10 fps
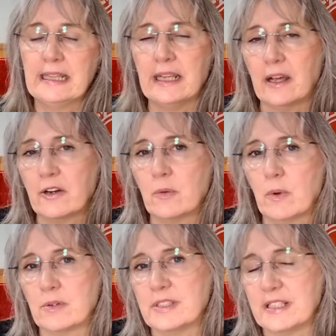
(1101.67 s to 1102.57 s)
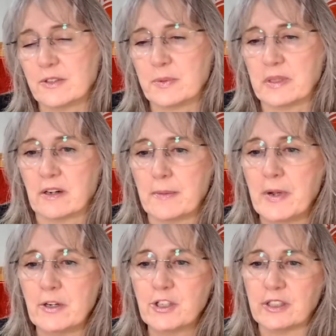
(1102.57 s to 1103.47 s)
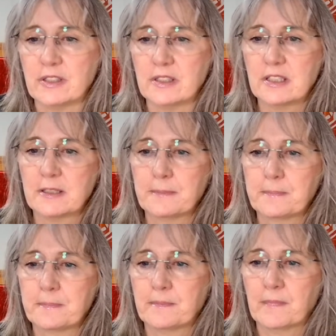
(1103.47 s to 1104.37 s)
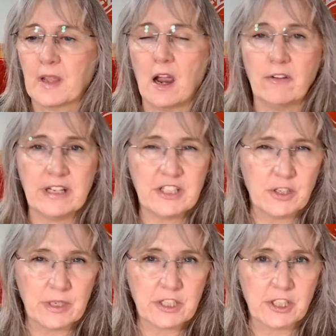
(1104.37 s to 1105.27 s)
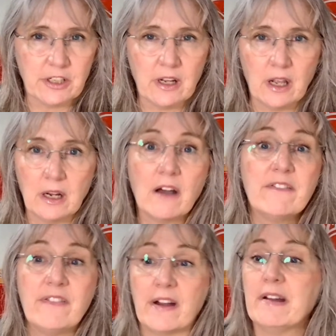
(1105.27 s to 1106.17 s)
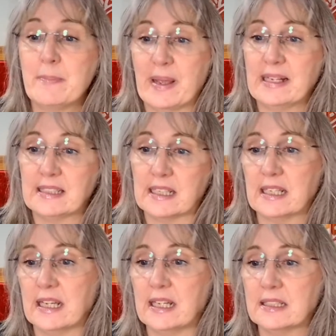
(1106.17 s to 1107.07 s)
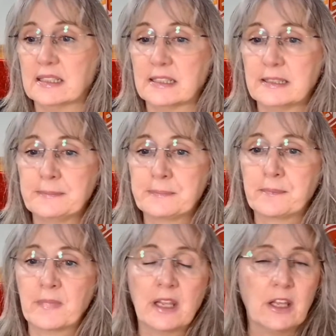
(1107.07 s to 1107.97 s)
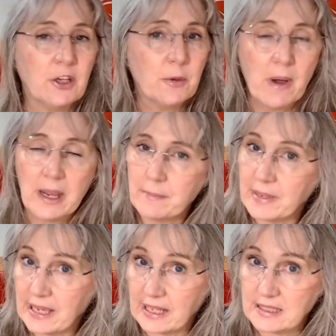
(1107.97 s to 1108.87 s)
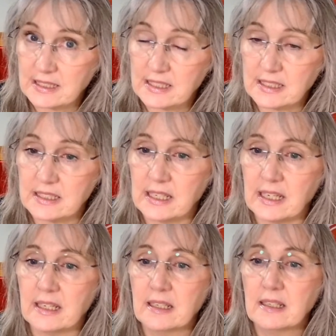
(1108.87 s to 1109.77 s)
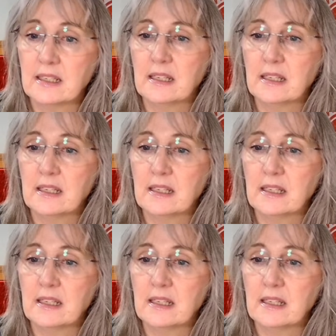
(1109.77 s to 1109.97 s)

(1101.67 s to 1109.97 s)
The underworld deals with our emotions, our intuition, and our very basic needs. You might meet ancestors here.